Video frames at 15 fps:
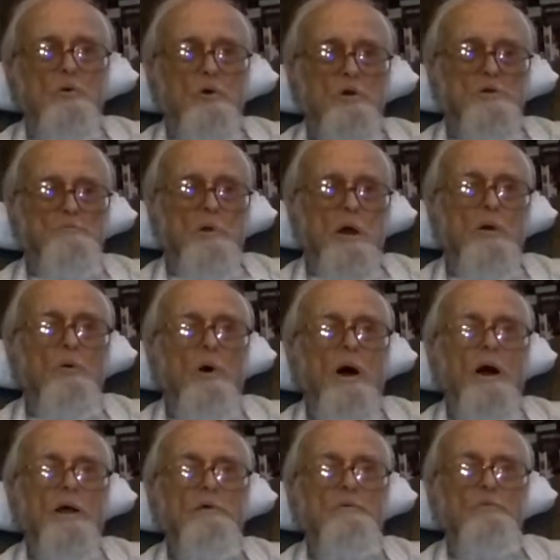course my
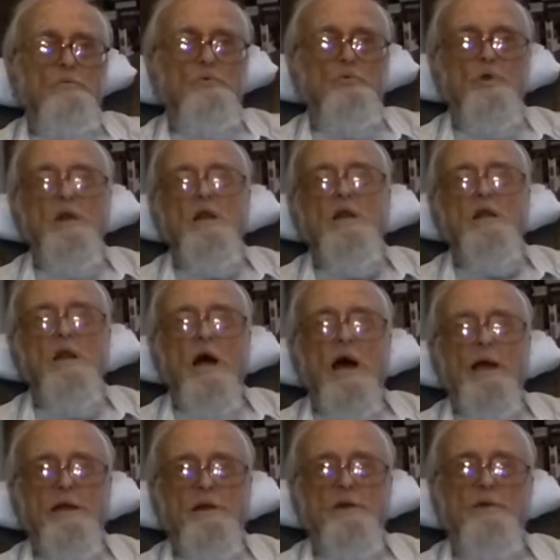wife really
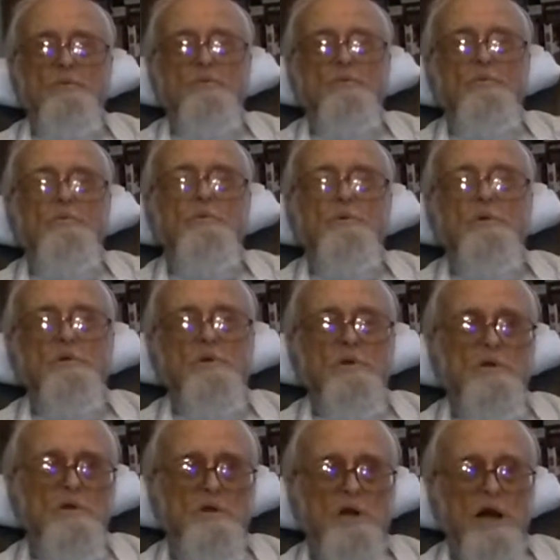
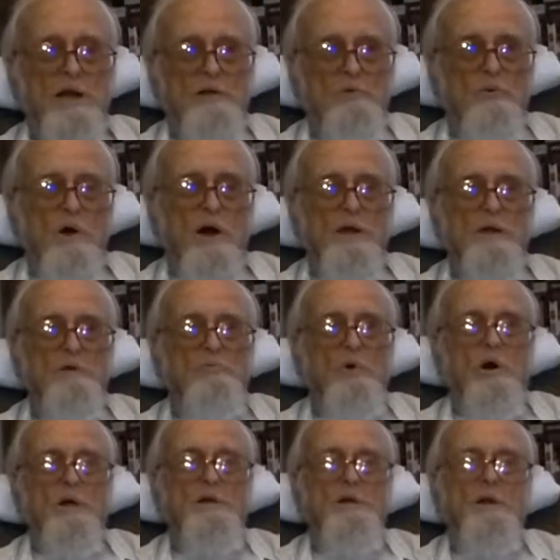kind of
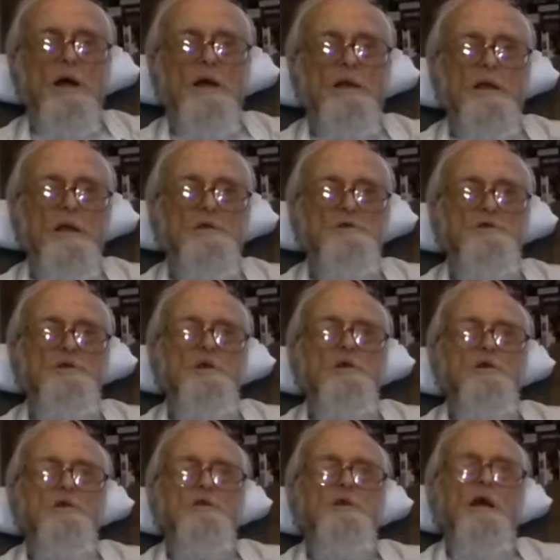wanted one, and I guess she
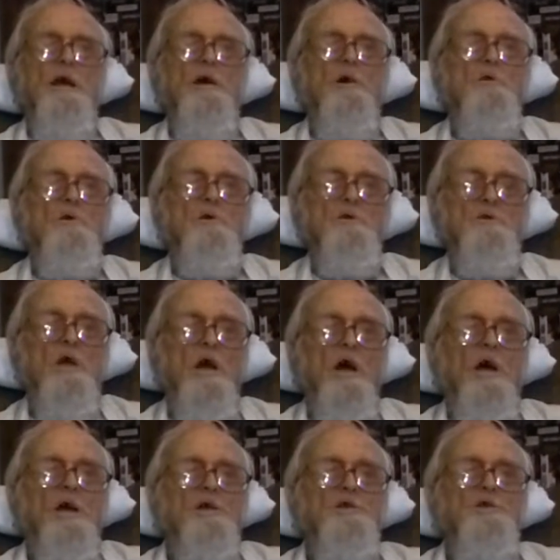could tell because
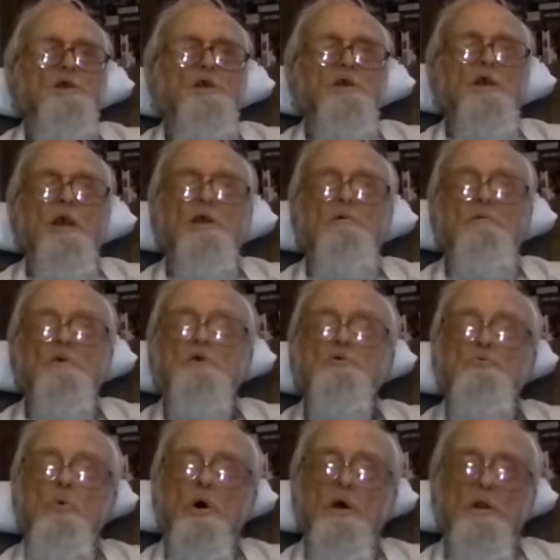she gave
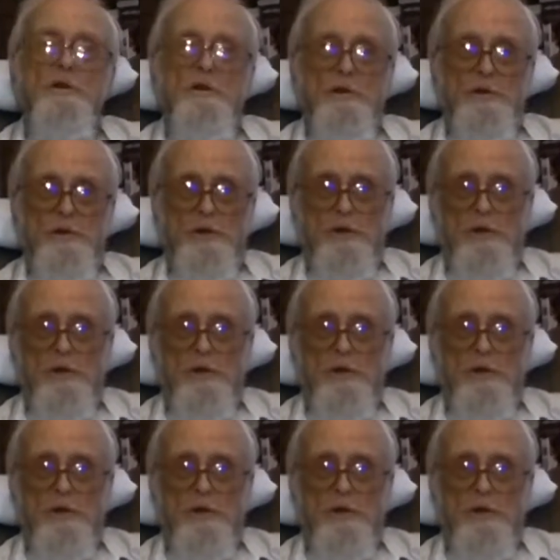us one.